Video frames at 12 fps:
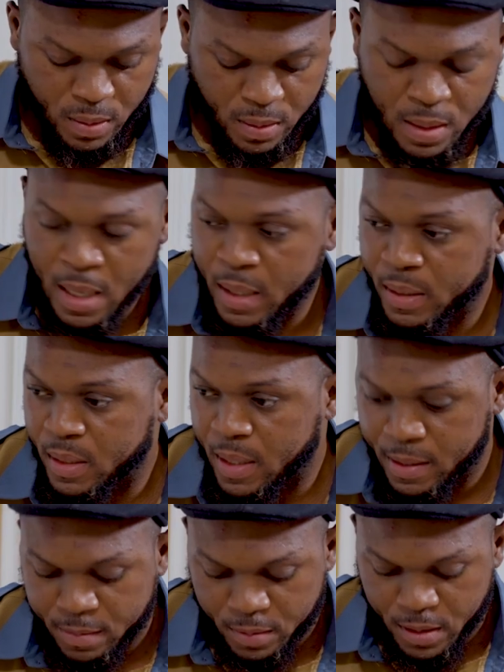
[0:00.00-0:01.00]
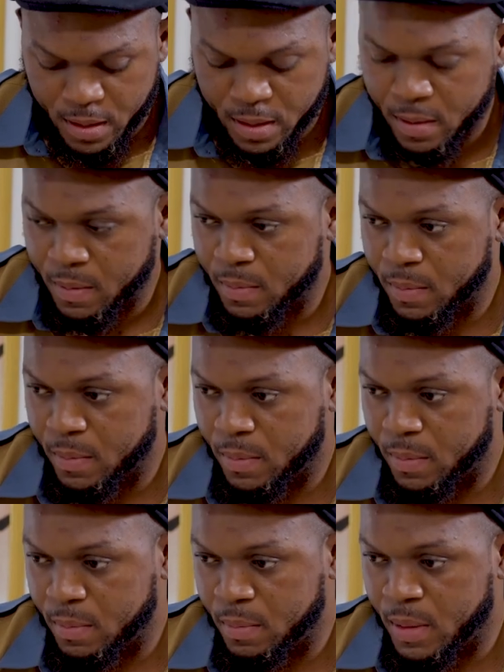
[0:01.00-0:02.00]
Nah, Auntie Karim say
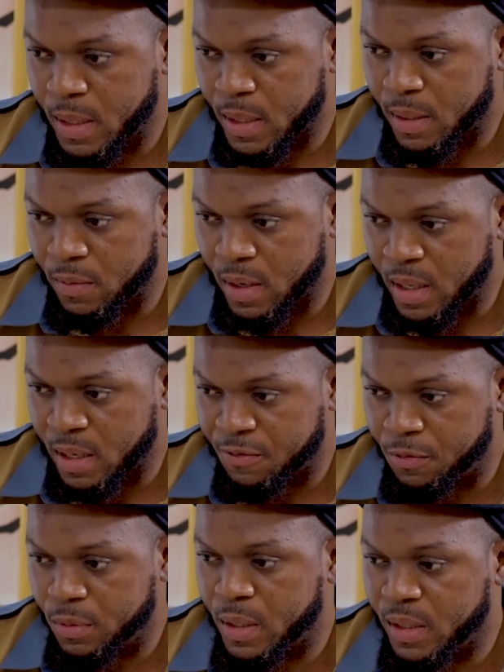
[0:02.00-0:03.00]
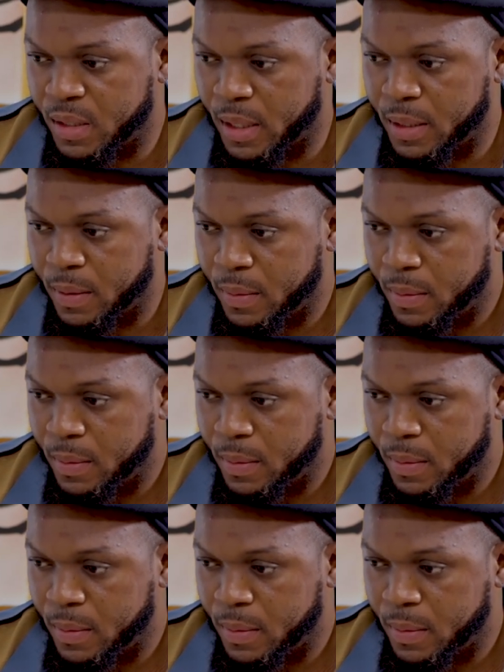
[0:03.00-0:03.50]
me they give Oga na food there inside.